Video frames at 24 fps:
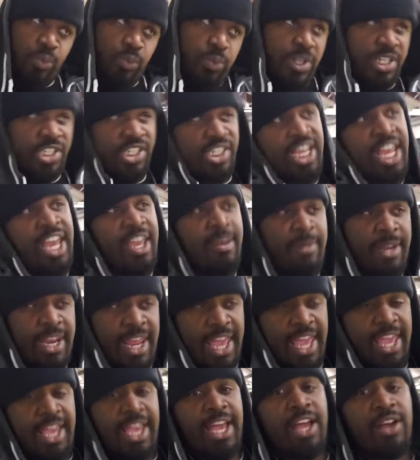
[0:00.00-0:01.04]
which came and
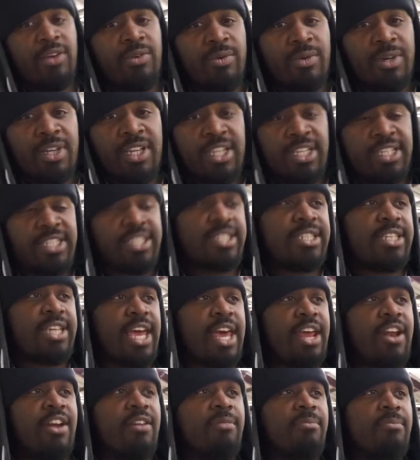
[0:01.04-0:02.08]
hang out with us
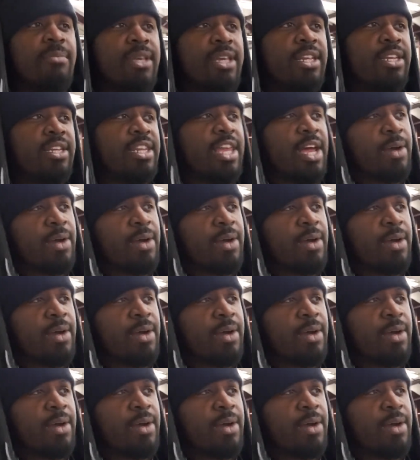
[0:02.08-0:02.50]
at our meet.